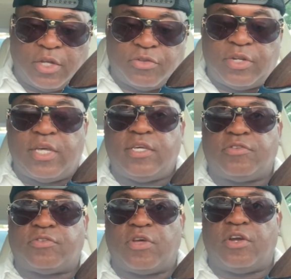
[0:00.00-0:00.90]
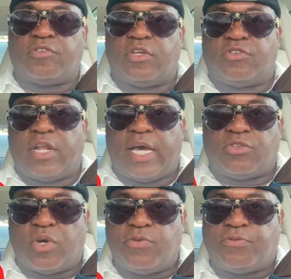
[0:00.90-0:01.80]
Today is Thursday, July
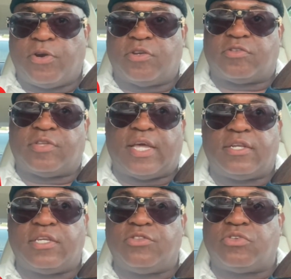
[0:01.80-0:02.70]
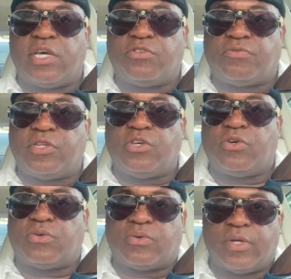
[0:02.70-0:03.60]
21st, and in today's
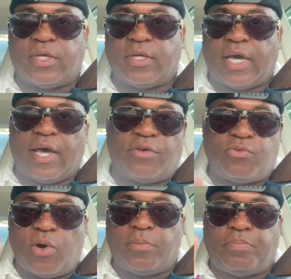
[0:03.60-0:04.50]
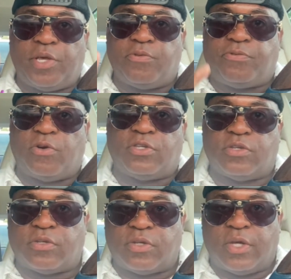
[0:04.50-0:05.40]
video, I have one play for
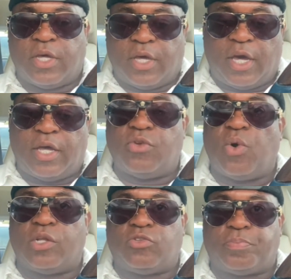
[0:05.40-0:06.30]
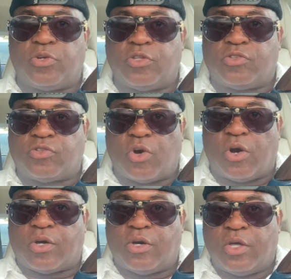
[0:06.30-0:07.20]
you and one to put on
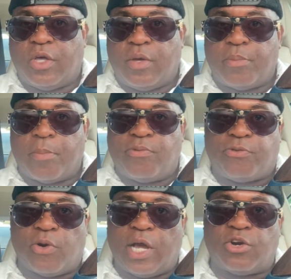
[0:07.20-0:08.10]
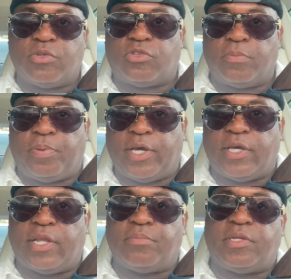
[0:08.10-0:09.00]
stock. But before I go into the
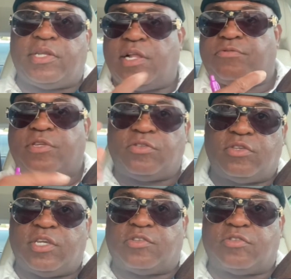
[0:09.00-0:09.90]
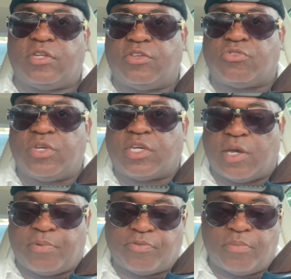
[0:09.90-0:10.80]
play, let me delve into yesterday's
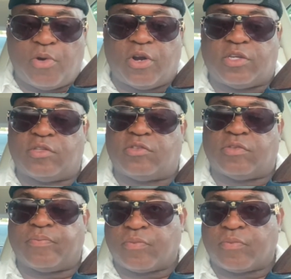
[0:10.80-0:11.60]
recap of the markets.